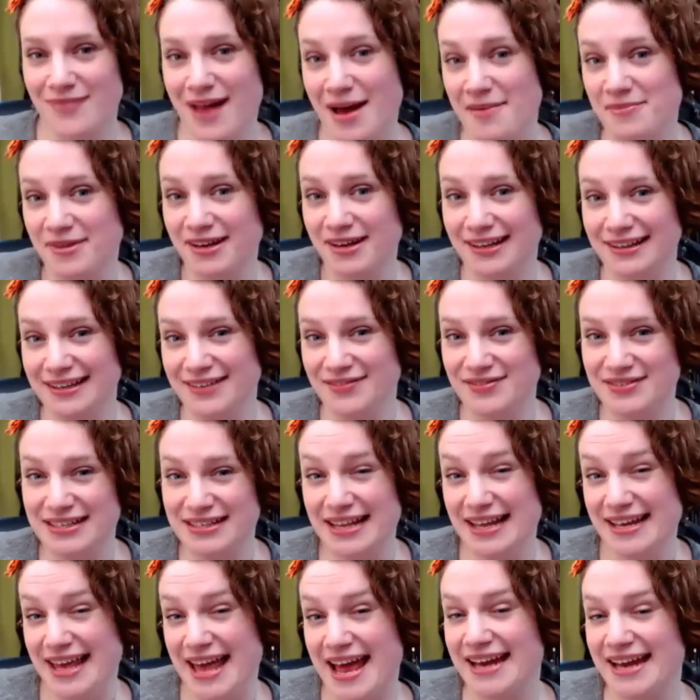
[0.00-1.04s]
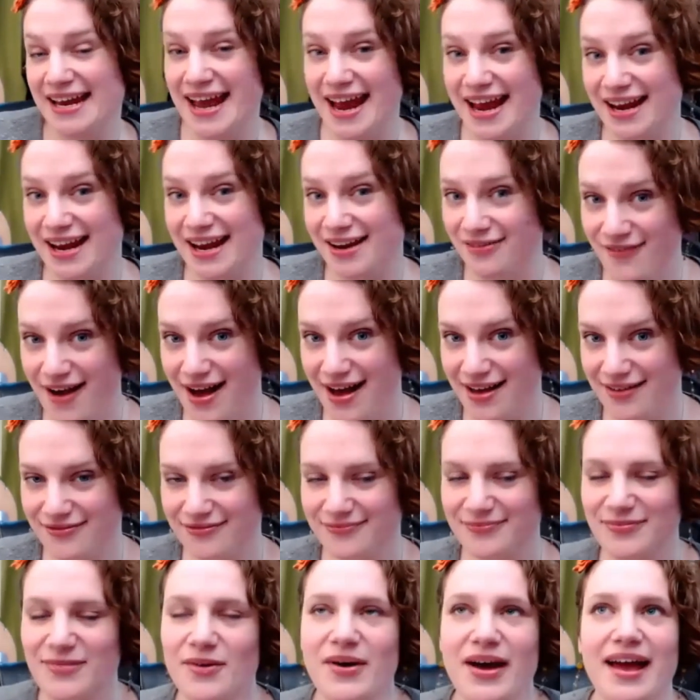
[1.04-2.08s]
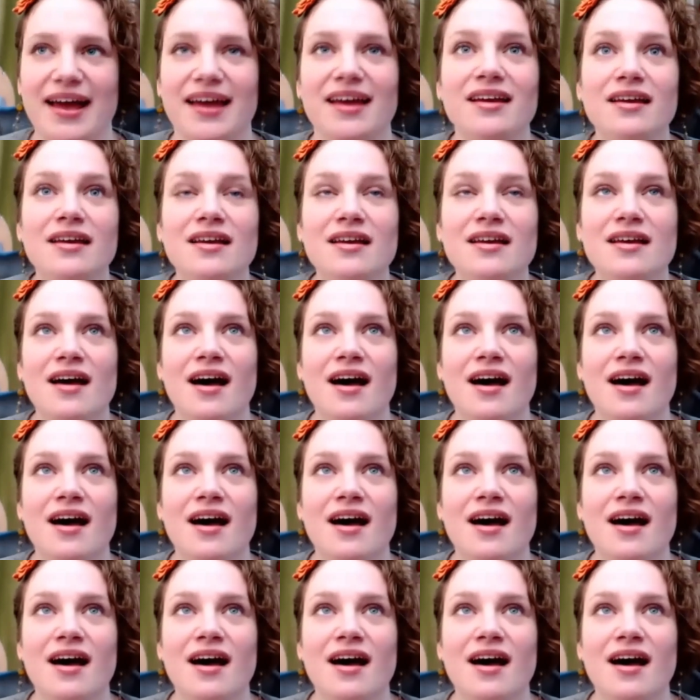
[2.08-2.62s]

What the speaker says: I'm going to live to like 80, 85. Okay.